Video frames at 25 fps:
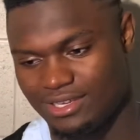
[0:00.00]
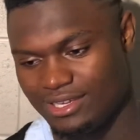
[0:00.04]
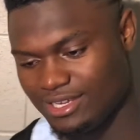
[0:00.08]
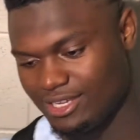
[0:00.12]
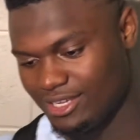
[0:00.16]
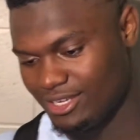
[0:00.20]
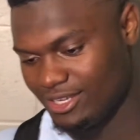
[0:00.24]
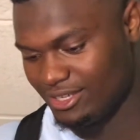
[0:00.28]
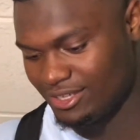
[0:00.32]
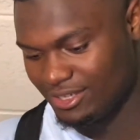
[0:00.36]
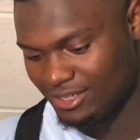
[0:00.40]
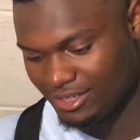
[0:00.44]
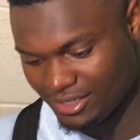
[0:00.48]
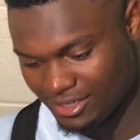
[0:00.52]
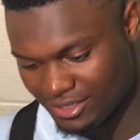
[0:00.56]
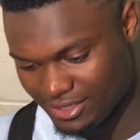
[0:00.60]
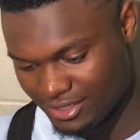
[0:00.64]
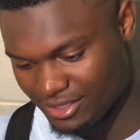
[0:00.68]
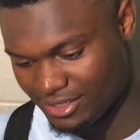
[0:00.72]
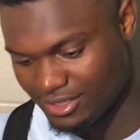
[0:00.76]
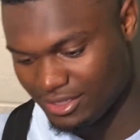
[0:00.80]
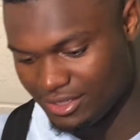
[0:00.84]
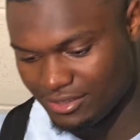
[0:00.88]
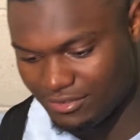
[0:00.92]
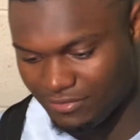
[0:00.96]
Uh,
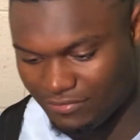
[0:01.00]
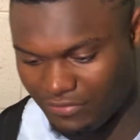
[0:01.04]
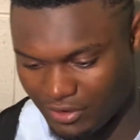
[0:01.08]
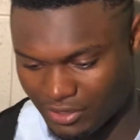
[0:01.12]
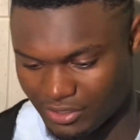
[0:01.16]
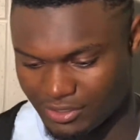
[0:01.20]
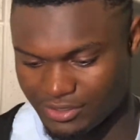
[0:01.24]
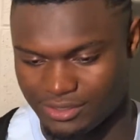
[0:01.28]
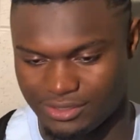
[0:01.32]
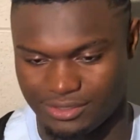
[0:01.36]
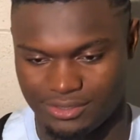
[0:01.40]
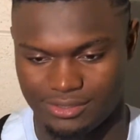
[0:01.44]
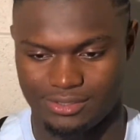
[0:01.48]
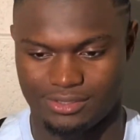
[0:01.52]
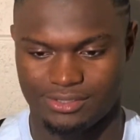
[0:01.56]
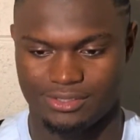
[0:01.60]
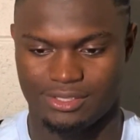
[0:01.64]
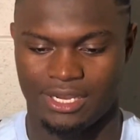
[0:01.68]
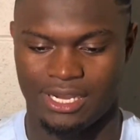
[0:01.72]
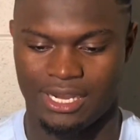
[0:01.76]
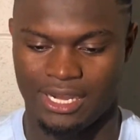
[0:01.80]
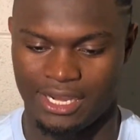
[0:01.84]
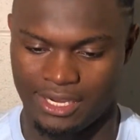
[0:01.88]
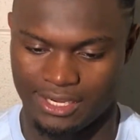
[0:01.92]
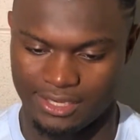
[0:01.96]
first
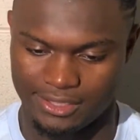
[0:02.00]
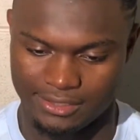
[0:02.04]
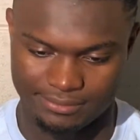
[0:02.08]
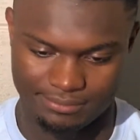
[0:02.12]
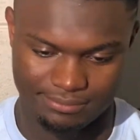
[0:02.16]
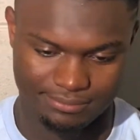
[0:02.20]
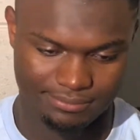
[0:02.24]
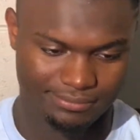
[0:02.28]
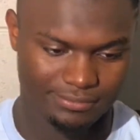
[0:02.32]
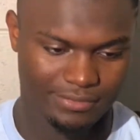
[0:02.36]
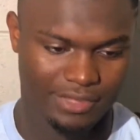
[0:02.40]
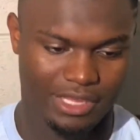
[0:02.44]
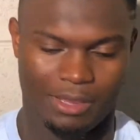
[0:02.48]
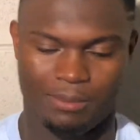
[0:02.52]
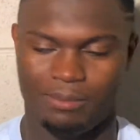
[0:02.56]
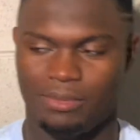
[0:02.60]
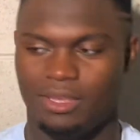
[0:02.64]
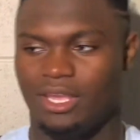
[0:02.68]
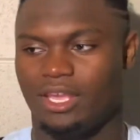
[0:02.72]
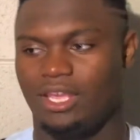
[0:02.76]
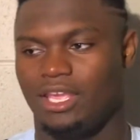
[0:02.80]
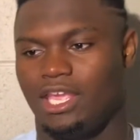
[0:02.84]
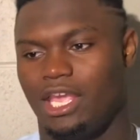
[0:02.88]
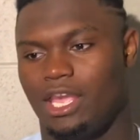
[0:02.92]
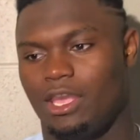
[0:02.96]
uh,
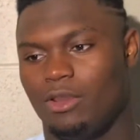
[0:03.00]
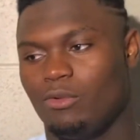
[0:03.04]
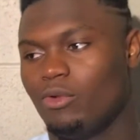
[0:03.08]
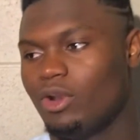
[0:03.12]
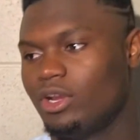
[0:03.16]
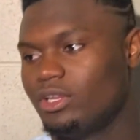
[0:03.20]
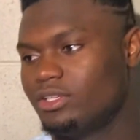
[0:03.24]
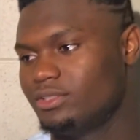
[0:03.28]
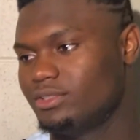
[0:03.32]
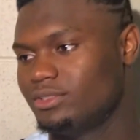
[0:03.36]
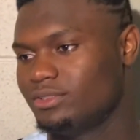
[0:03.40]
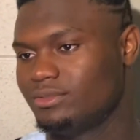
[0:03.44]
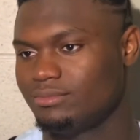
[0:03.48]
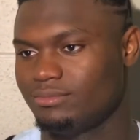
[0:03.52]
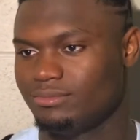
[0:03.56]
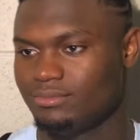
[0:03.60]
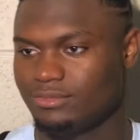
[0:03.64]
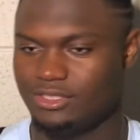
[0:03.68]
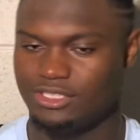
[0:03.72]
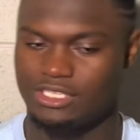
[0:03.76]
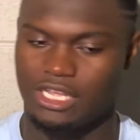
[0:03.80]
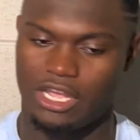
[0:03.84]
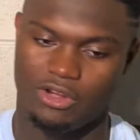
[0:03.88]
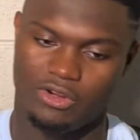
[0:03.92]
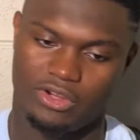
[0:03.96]
NBA game. It
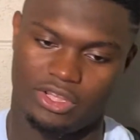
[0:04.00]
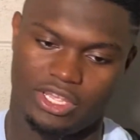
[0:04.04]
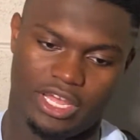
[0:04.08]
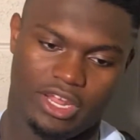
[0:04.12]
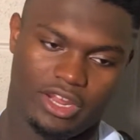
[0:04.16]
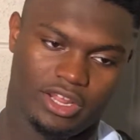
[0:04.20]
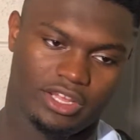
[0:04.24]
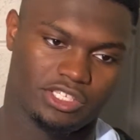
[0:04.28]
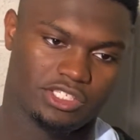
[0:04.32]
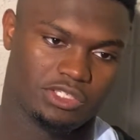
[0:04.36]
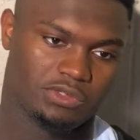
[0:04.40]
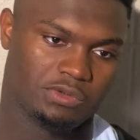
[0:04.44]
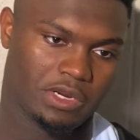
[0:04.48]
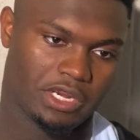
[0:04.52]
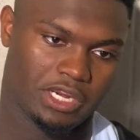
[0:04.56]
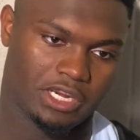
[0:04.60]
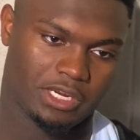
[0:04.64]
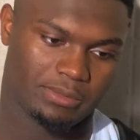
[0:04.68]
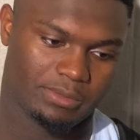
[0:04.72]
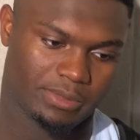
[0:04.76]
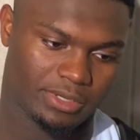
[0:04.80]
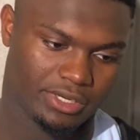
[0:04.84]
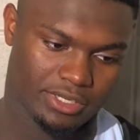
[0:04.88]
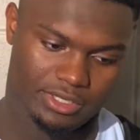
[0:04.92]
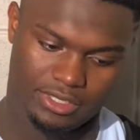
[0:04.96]
wasn't silent counting as the
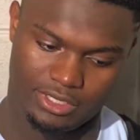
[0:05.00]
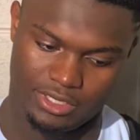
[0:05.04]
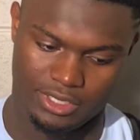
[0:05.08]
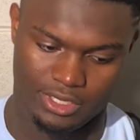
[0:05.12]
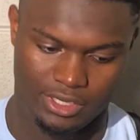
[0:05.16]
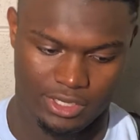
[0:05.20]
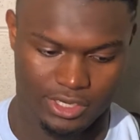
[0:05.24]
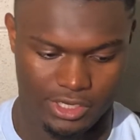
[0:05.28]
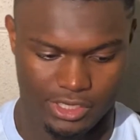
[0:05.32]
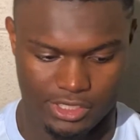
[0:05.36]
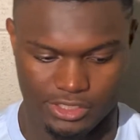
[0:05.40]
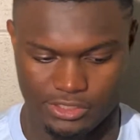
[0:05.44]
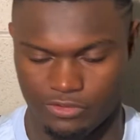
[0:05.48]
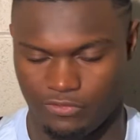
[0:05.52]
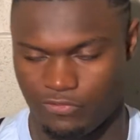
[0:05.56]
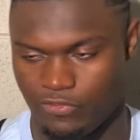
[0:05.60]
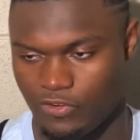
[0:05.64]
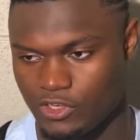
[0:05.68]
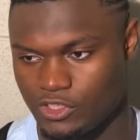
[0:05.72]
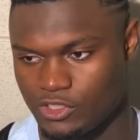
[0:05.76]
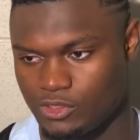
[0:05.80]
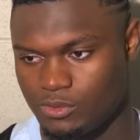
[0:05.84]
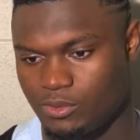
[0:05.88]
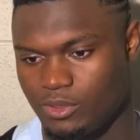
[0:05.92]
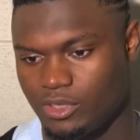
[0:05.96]
record, but it's the
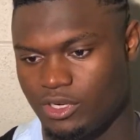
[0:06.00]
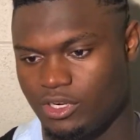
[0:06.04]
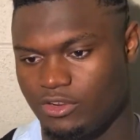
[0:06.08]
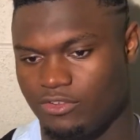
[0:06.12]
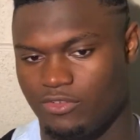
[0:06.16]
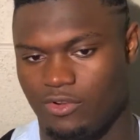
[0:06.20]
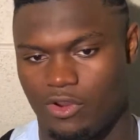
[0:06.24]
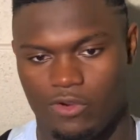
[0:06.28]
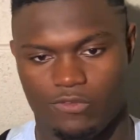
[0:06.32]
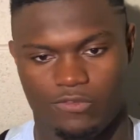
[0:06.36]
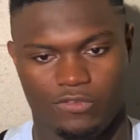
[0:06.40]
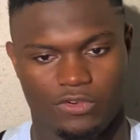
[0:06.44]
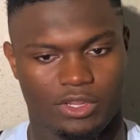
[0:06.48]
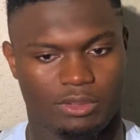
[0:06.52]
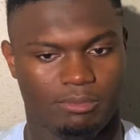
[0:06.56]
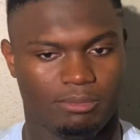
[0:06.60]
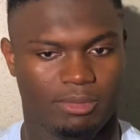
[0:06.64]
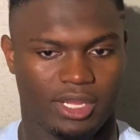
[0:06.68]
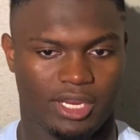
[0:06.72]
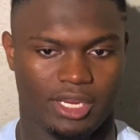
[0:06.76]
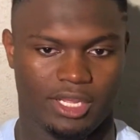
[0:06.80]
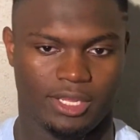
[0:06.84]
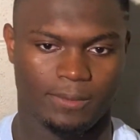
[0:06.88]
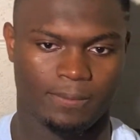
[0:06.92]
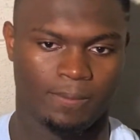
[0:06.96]
first one of hopefully
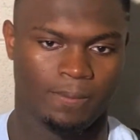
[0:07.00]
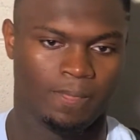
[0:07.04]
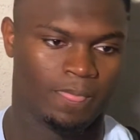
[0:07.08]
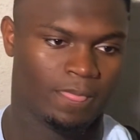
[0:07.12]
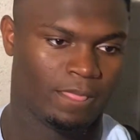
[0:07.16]
many.